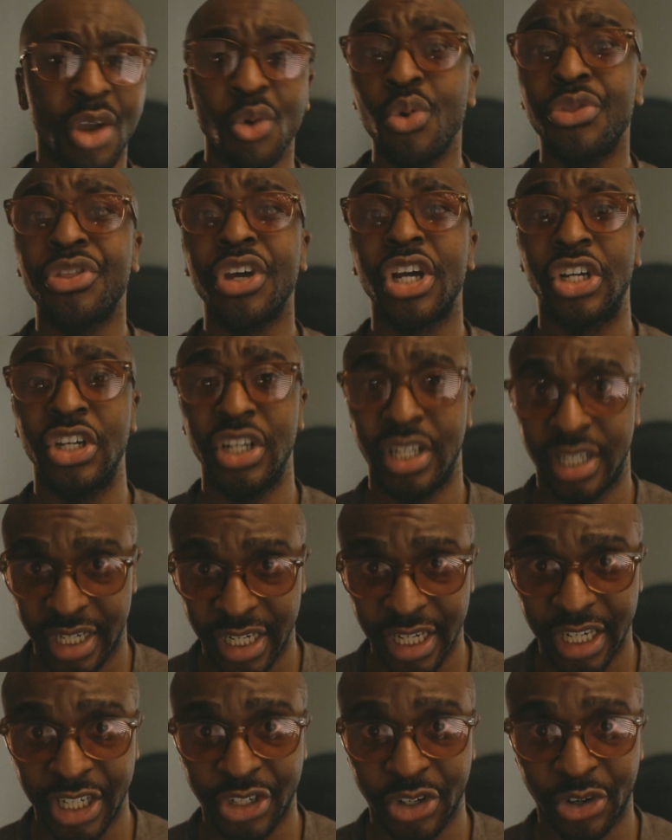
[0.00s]
with a good
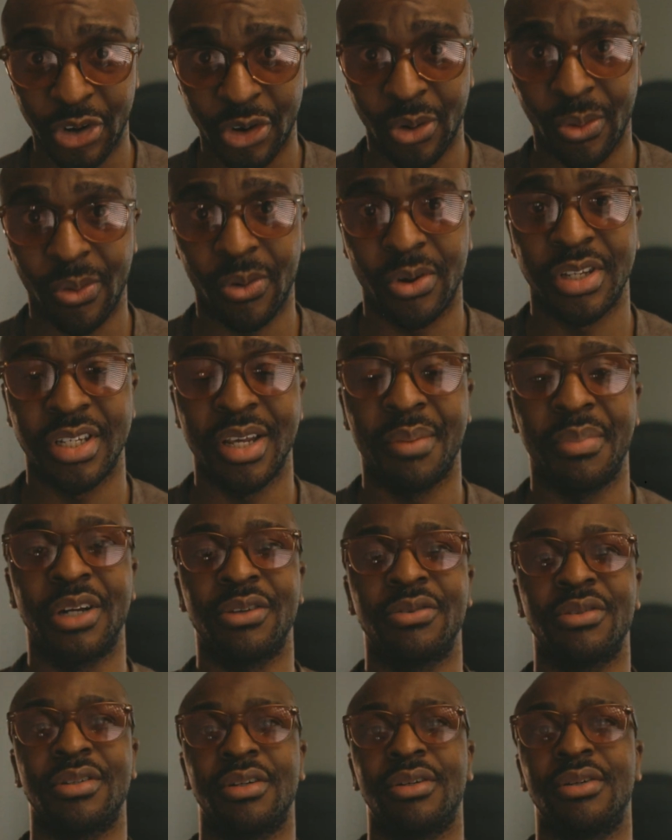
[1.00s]
teacher or somebody
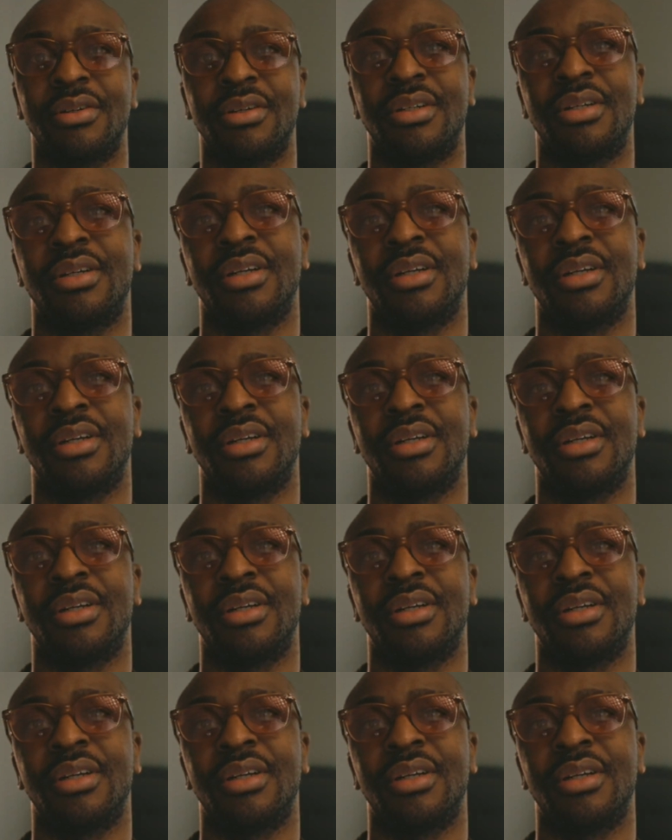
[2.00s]
who's a good